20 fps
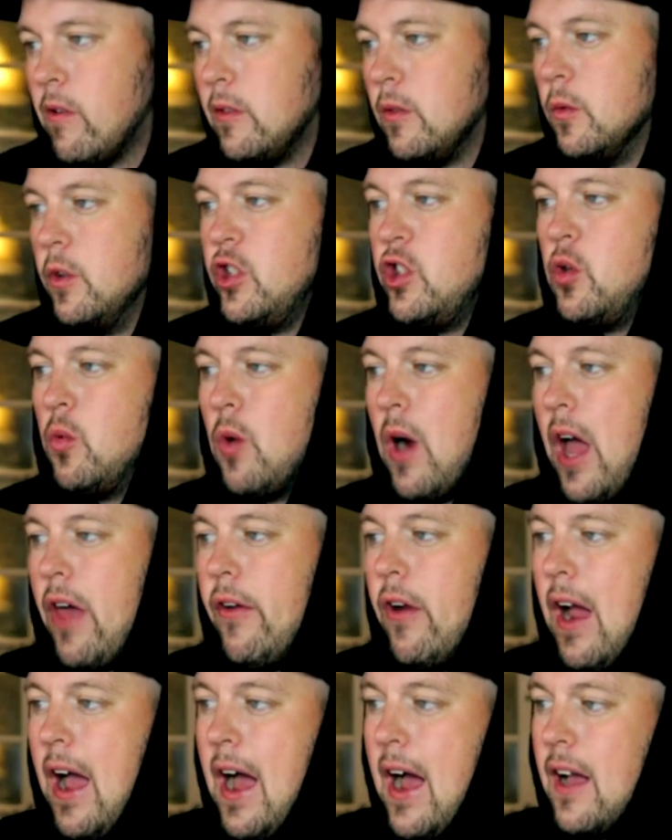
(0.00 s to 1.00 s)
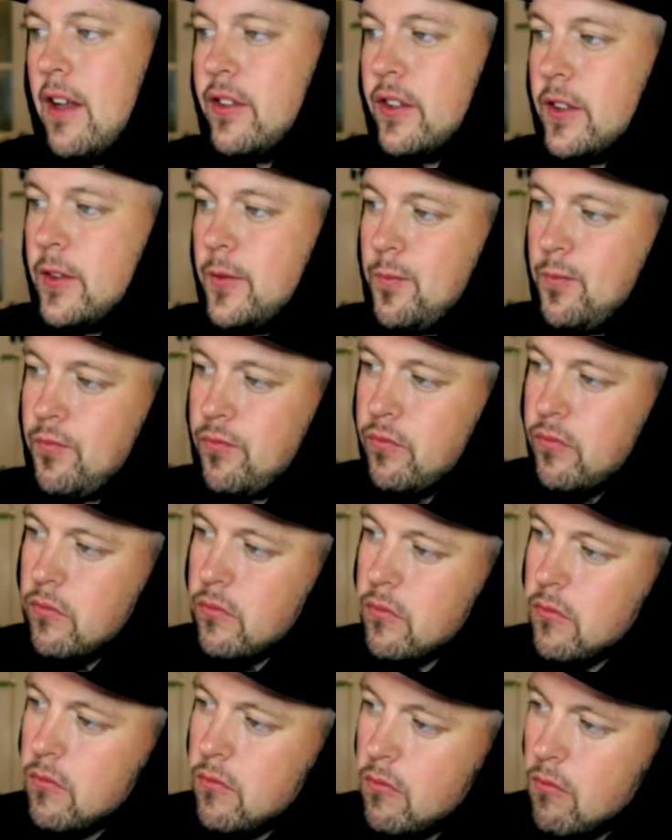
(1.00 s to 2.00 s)
Would you rather ask
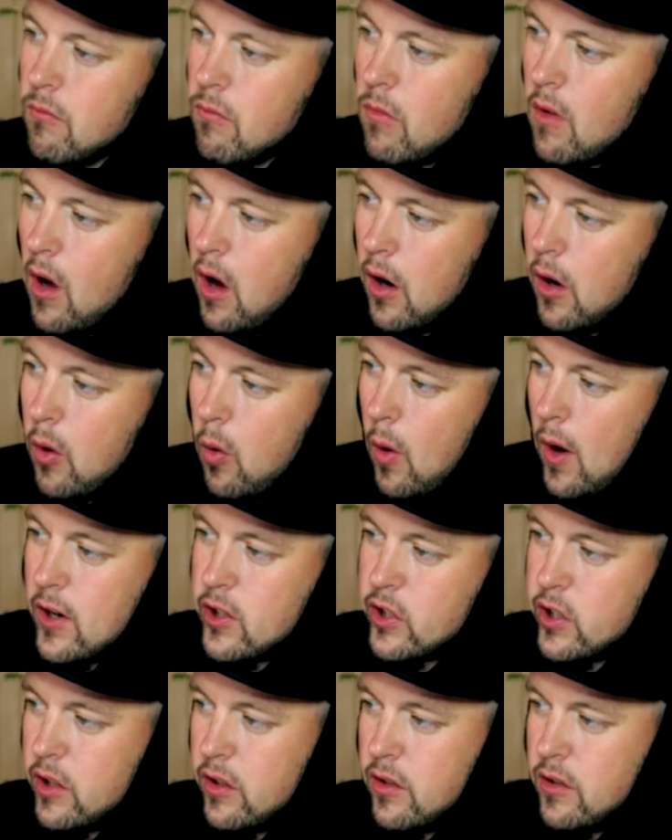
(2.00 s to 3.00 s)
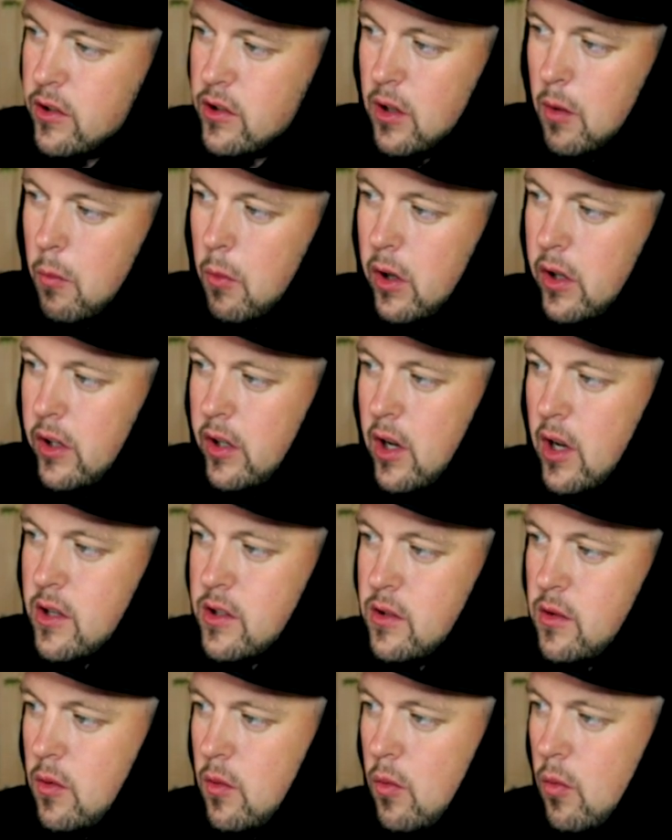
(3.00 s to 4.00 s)
a question someone
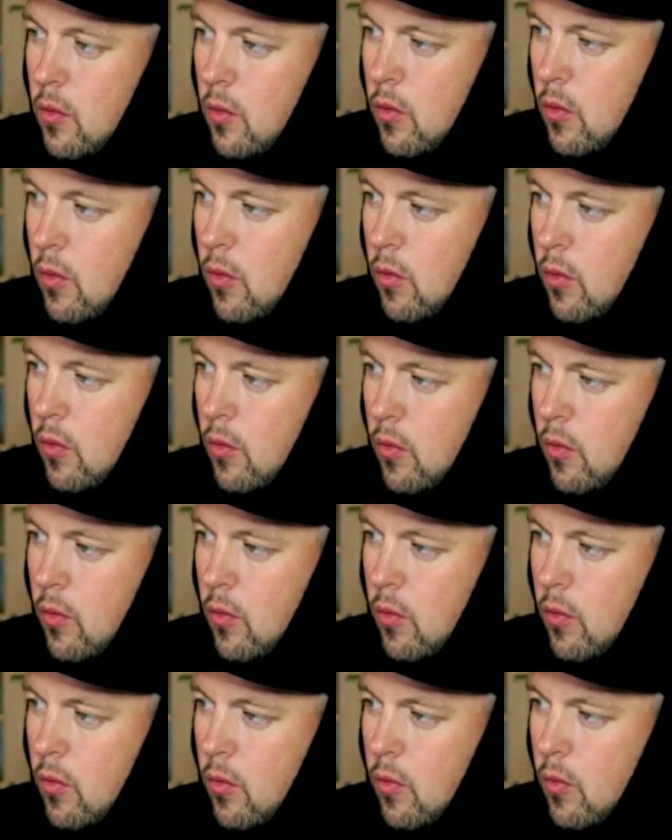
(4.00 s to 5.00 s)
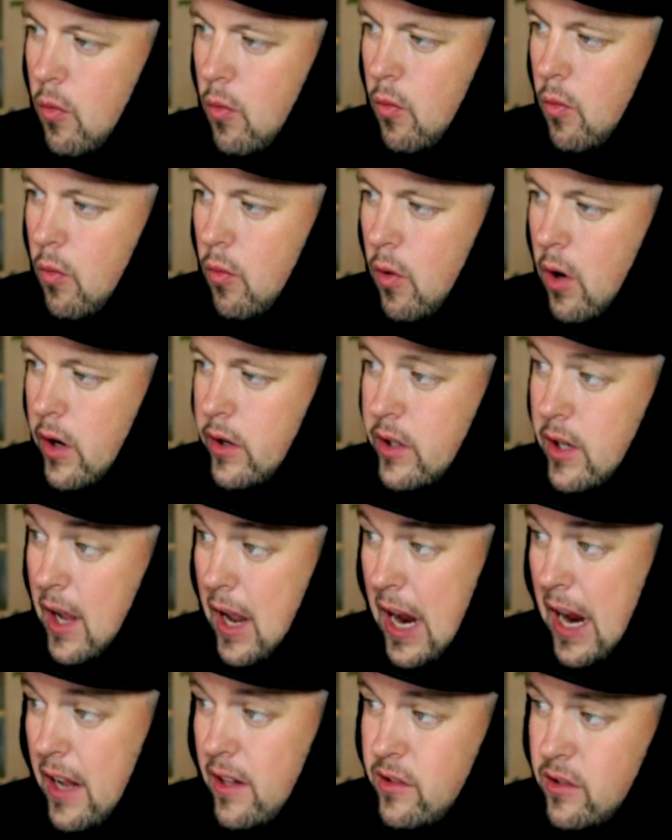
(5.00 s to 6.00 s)
doesn't want to
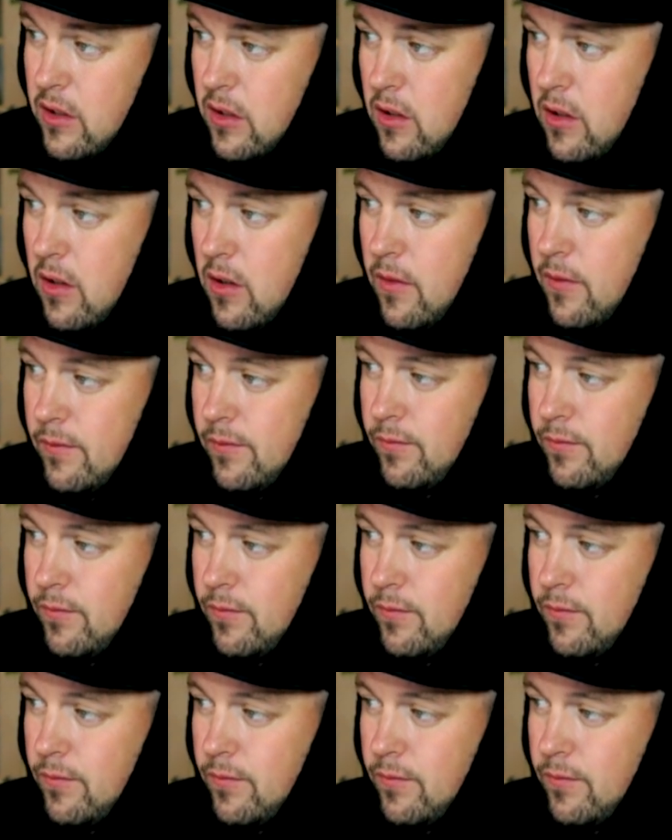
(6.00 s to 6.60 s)
answer